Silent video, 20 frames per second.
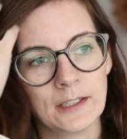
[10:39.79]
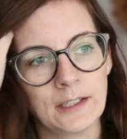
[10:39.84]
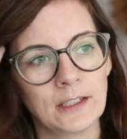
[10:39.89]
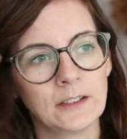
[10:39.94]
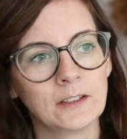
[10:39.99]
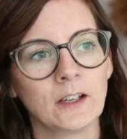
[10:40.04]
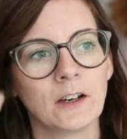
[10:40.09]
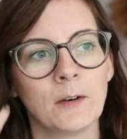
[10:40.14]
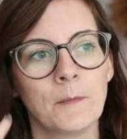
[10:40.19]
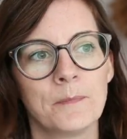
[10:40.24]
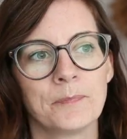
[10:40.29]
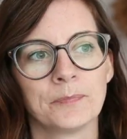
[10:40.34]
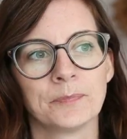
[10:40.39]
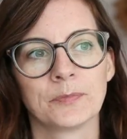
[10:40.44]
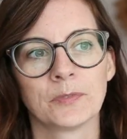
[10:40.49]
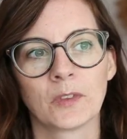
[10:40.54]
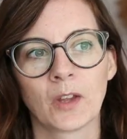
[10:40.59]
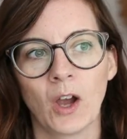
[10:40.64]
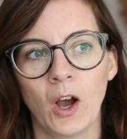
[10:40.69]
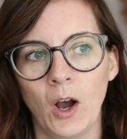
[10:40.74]
I need to
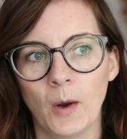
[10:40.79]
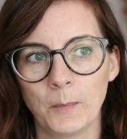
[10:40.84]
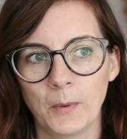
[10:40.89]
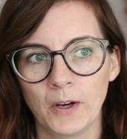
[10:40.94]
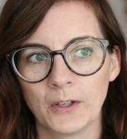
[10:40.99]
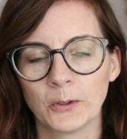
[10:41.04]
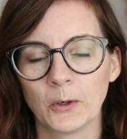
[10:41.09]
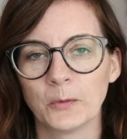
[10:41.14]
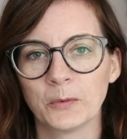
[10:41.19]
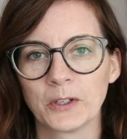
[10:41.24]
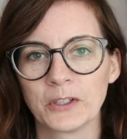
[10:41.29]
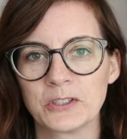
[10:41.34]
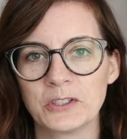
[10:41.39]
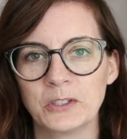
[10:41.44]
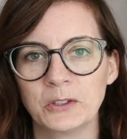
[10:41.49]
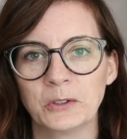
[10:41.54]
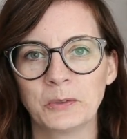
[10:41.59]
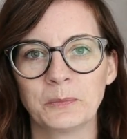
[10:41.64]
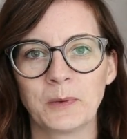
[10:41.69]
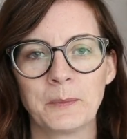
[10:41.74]
hop on over
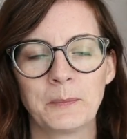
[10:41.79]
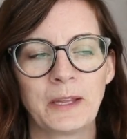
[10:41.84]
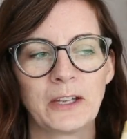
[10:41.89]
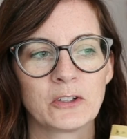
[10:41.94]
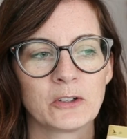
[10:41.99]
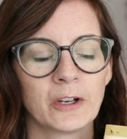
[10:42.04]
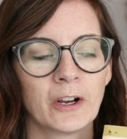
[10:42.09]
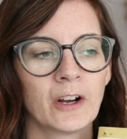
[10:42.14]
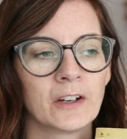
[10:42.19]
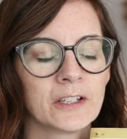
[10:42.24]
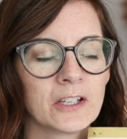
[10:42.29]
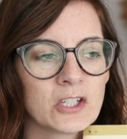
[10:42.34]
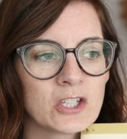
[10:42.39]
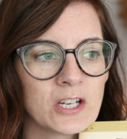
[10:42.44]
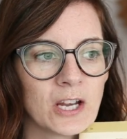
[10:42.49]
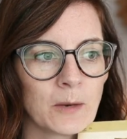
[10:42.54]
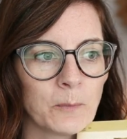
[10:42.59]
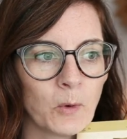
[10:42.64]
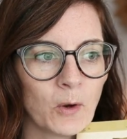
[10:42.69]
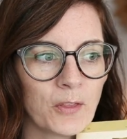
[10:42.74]
to my Patreon and
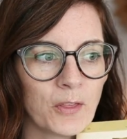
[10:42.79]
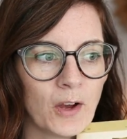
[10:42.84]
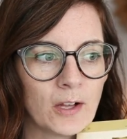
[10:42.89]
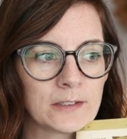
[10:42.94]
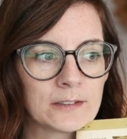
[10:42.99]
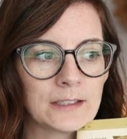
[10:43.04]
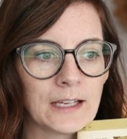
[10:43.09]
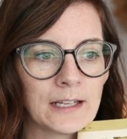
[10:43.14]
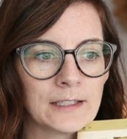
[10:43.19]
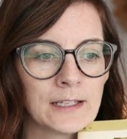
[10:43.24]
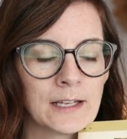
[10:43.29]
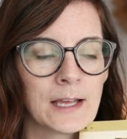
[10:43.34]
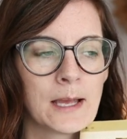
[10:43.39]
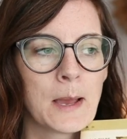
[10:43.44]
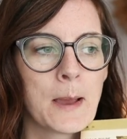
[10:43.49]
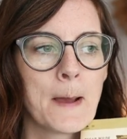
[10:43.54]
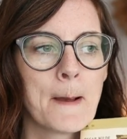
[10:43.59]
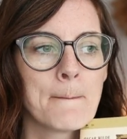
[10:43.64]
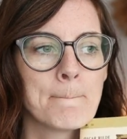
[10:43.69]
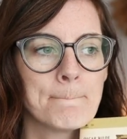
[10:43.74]
share more thoughts yet.
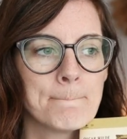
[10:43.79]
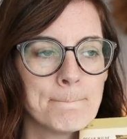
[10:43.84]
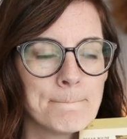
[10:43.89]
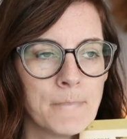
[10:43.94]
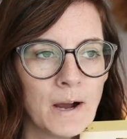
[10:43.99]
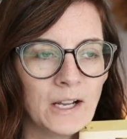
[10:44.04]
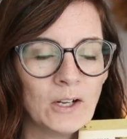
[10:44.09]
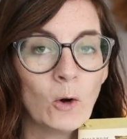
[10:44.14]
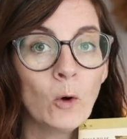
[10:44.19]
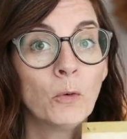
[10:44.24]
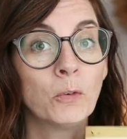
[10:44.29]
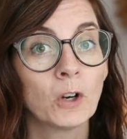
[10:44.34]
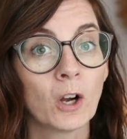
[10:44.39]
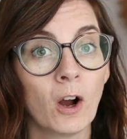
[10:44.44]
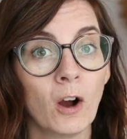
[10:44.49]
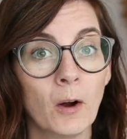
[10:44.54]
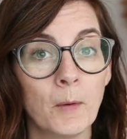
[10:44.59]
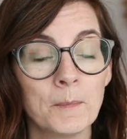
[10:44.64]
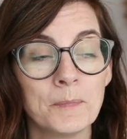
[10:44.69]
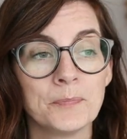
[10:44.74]
But
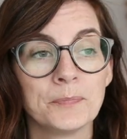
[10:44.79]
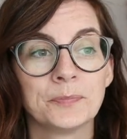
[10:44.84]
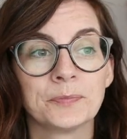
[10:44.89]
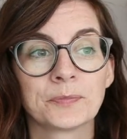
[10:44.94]
overall,